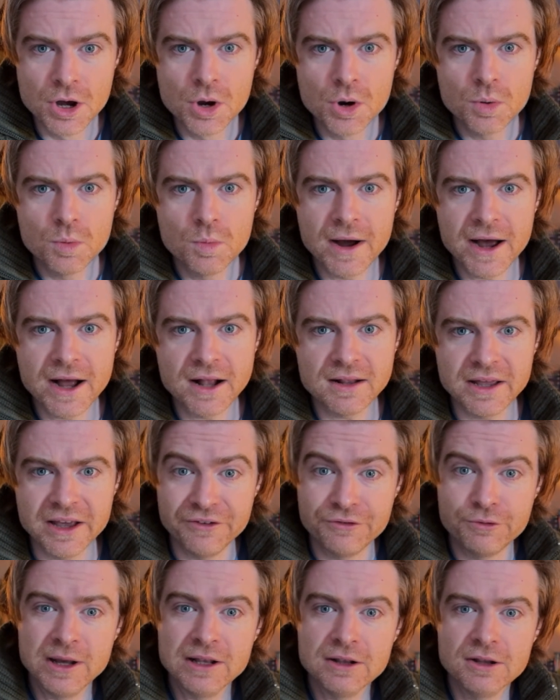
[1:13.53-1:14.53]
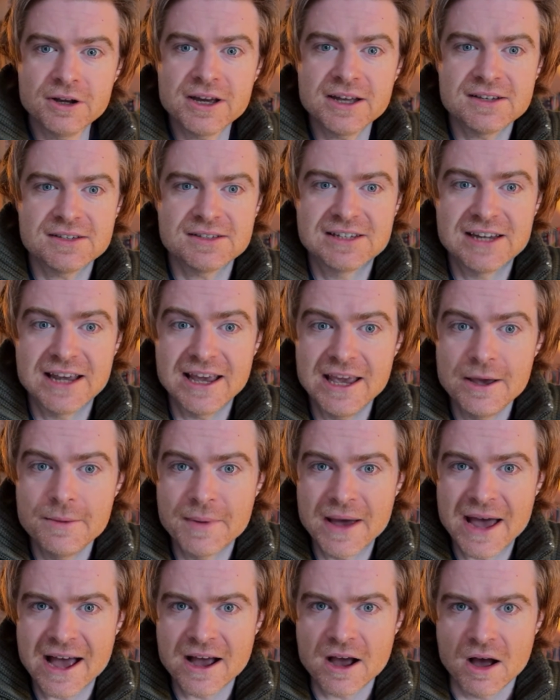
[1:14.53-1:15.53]
Well, if we look at
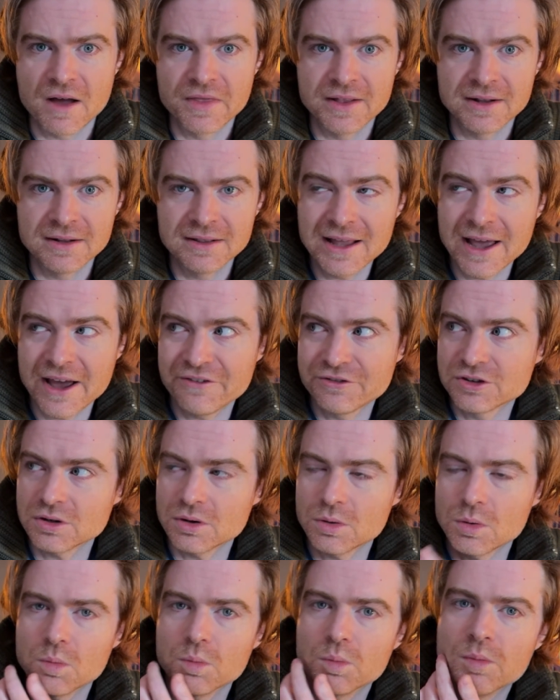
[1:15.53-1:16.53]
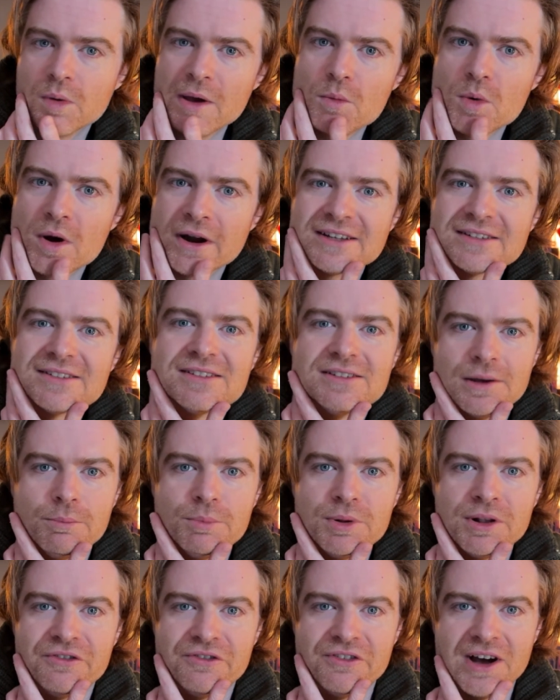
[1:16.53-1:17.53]
teabag on the left, we want to
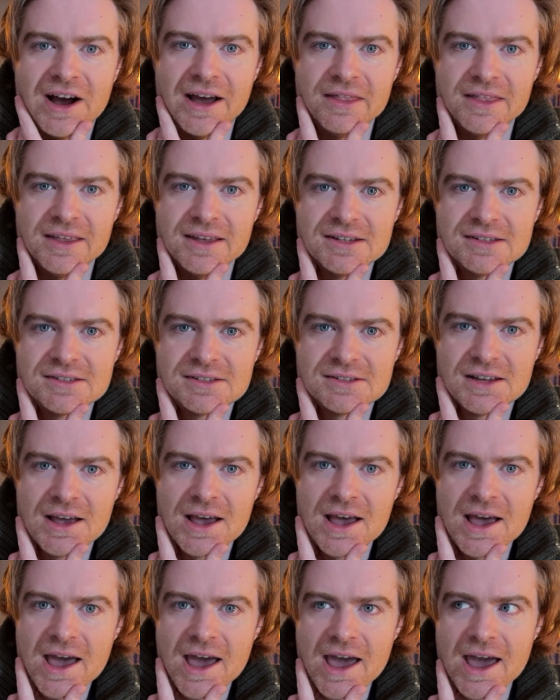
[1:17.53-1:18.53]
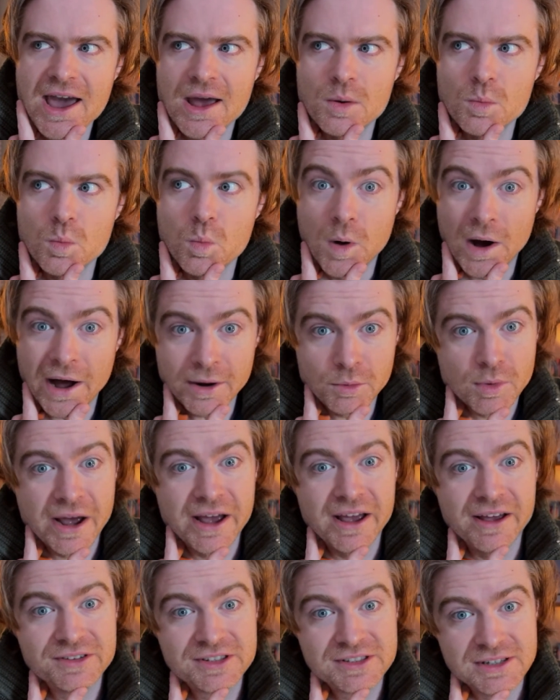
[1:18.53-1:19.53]
simplify this. And one
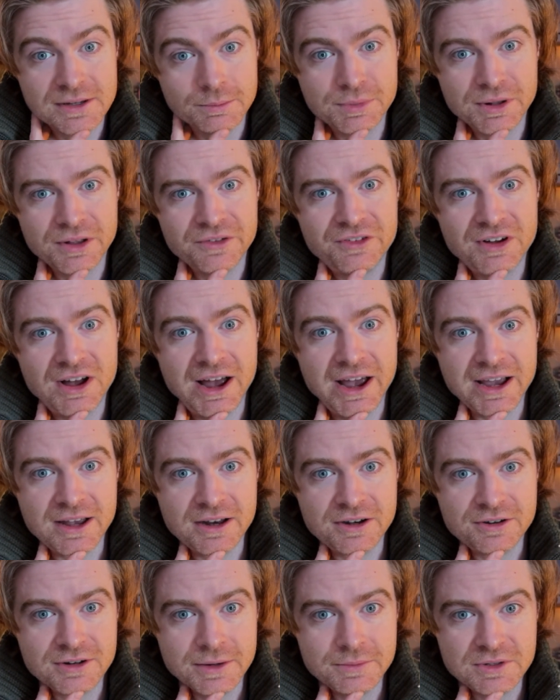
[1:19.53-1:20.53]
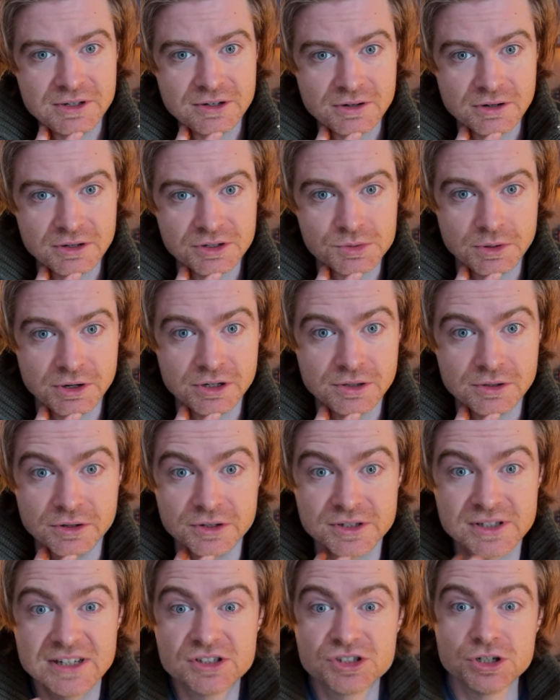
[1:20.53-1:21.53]
way of simplifying in cryptic crossword
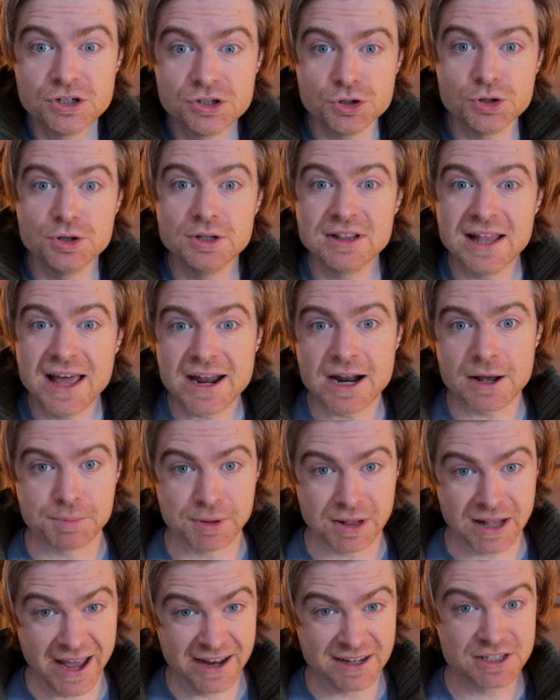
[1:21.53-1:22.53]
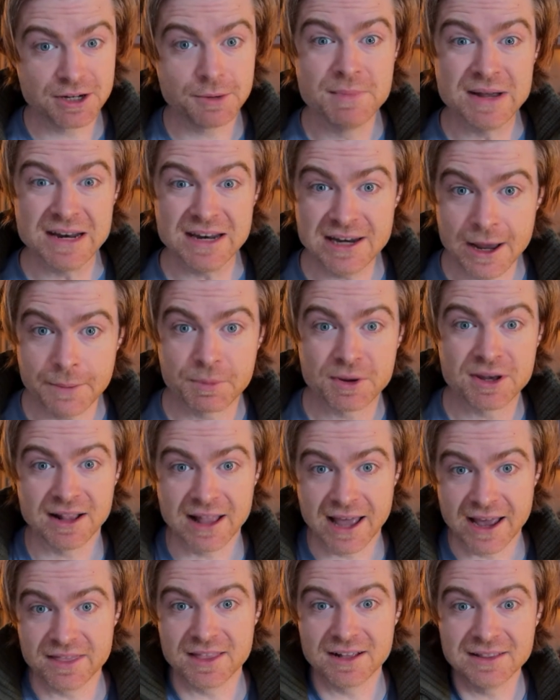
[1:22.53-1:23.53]
clues is to do letter play, to
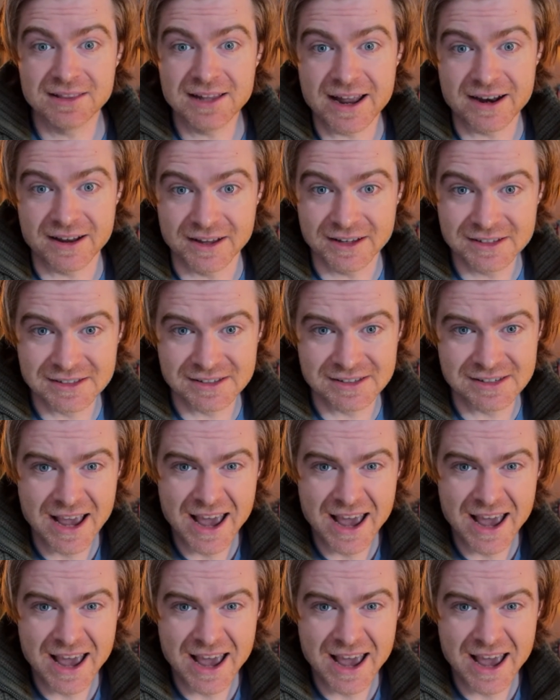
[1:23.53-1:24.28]
manipulate the letters.